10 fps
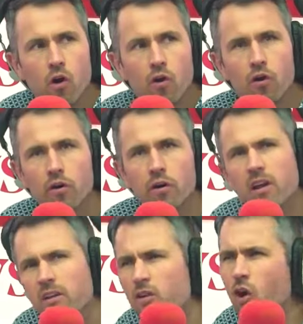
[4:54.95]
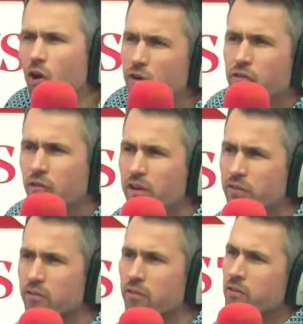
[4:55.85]
or is it
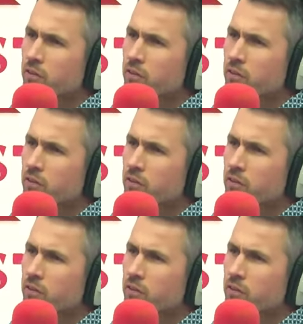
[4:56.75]
orchestrated?